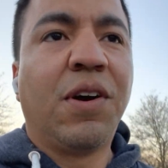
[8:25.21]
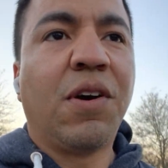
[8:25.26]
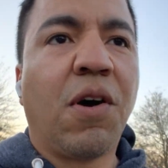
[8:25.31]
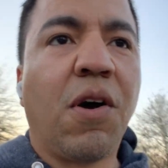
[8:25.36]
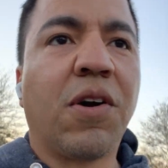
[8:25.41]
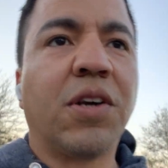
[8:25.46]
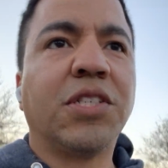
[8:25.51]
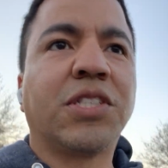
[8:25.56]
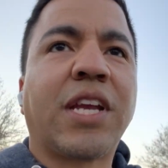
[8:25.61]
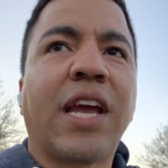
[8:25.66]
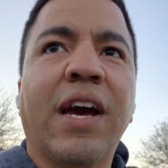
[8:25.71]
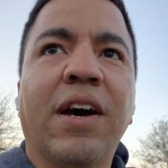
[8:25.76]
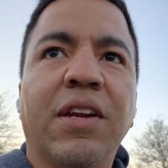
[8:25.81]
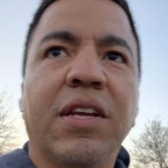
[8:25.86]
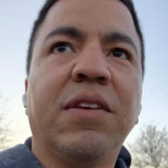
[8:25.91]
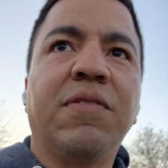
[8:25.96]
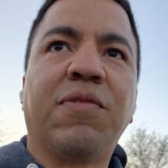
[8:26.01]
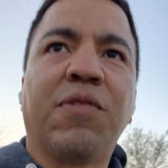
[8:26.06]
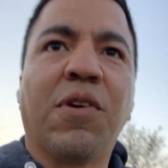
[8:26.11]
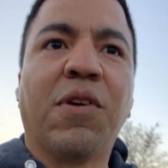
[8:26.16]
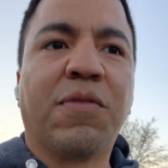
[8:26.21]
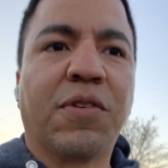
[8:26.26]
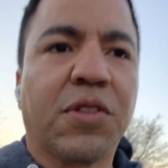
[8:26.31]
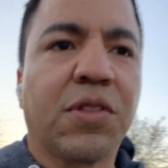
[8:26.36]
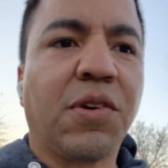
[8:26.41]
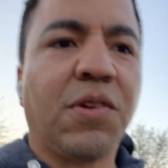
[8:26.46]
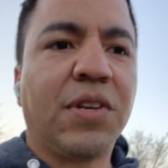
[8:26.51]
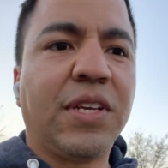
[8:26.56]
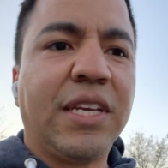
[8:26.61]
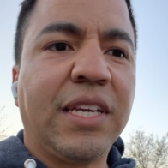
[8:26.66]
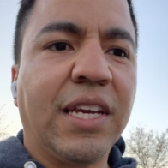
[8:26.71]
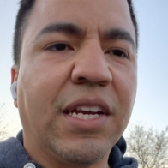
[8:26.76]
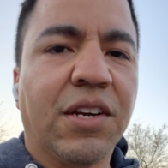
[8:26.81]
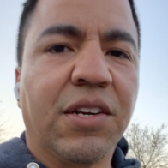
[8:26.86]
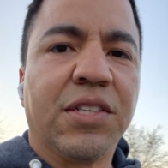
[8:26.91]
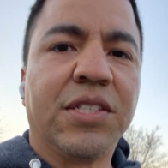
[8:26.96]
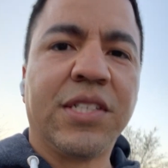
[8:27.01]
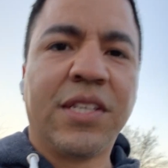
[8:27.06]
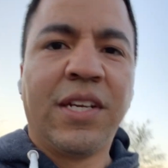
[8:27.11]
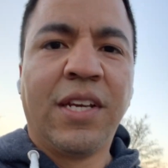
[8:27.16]
Orange County for over 30
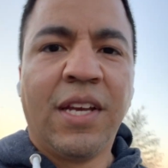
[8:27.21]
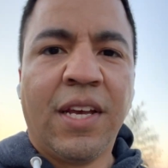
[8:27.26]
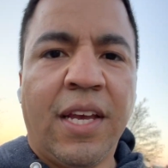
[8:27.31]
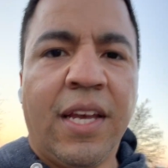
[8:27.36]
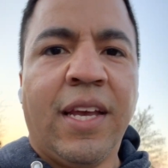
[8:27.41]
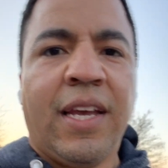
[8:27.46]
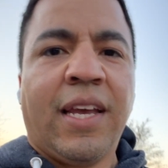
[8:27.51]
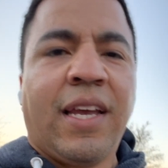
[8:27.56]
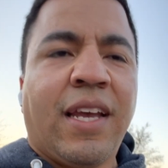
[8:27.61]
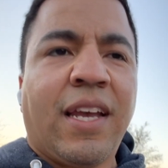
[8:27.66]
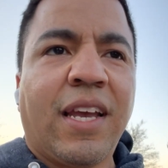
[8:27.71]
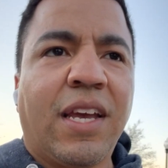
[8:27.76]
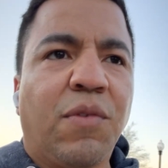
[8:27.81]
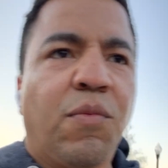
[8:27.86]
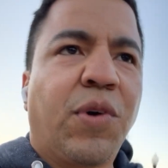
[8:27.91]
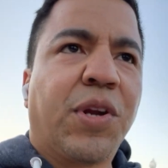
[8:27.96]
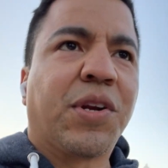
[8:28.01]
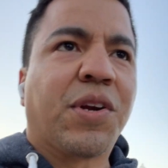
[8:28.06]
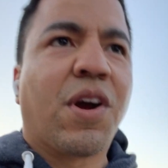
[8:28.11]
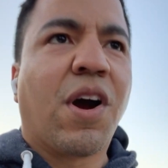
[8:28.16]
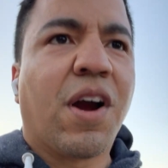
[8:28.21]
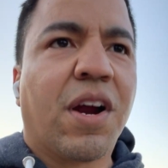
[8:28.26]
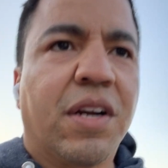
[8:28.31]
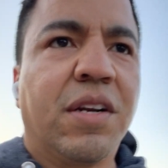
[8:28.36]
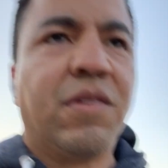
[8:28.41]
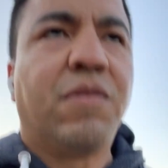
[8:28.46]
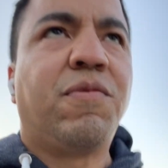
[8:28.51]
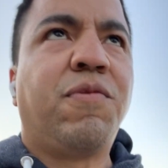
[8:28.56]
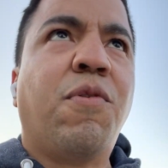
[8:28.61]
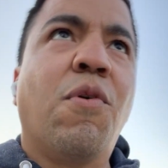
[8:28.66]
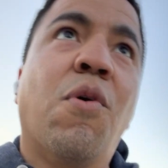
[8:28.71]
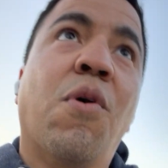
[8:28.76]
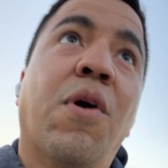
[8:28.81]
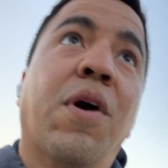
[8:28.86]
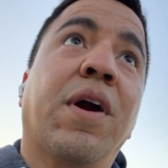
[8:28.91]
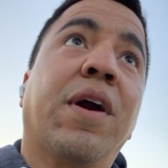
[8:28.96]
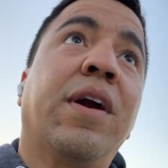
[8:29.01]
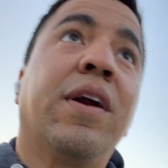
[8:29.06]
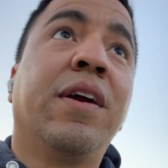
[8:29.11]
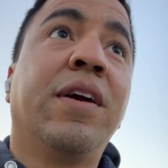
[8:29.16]
years, in Winter Garden
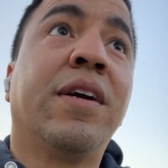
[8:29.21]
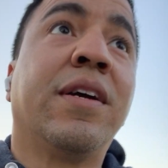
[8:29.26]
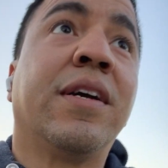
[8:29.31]
for